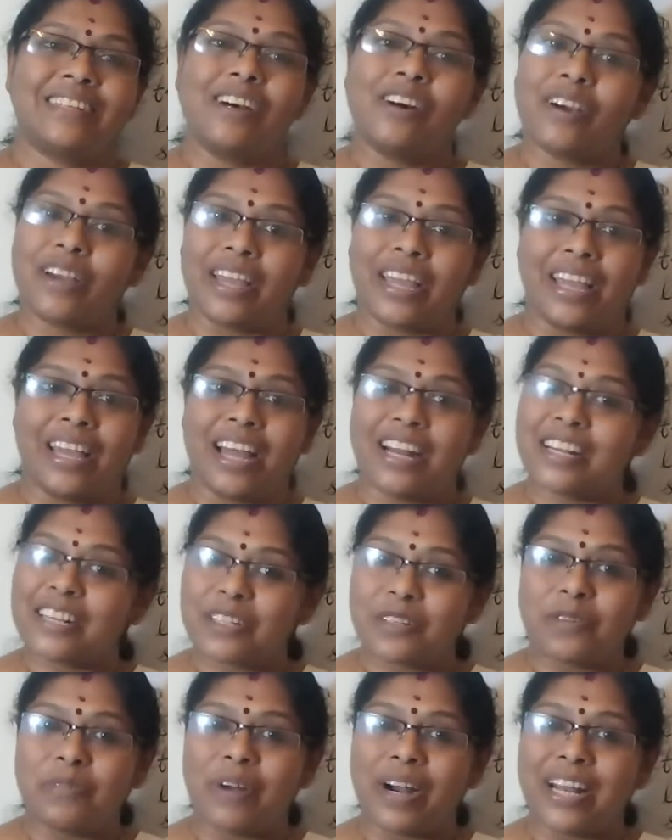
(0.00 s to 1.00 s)
Okay,
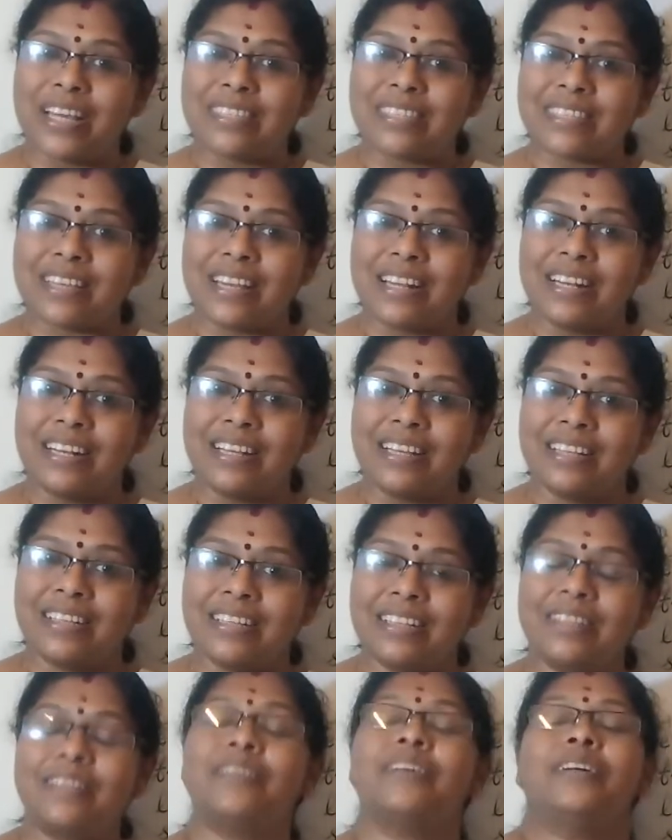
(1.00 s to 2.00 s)
understood what I said?
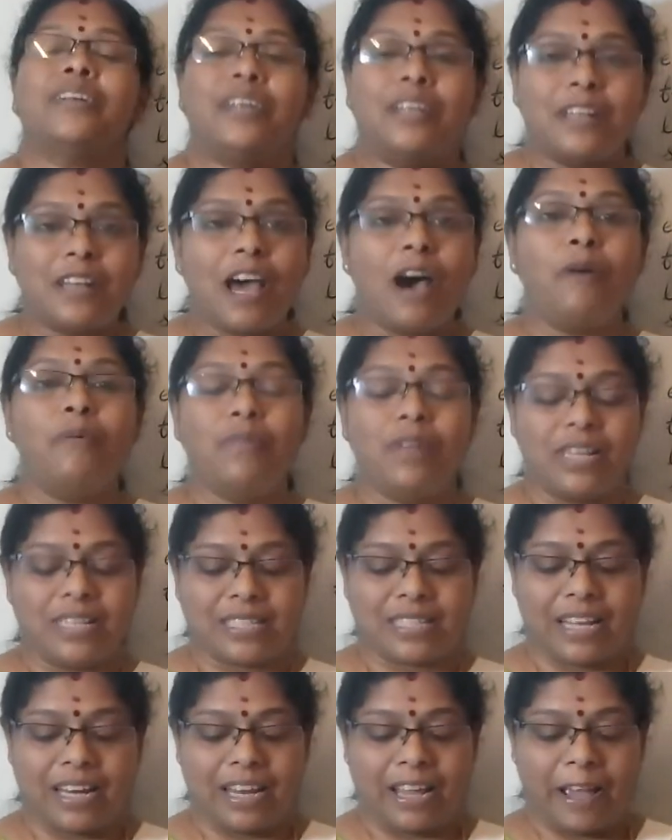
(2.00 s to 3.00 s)
Now
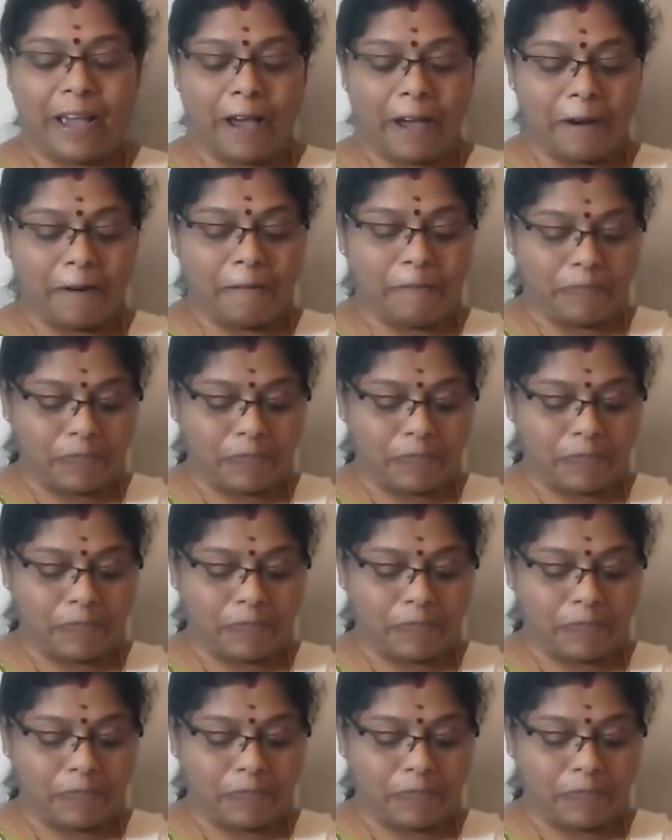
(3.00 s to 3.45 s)
listen here.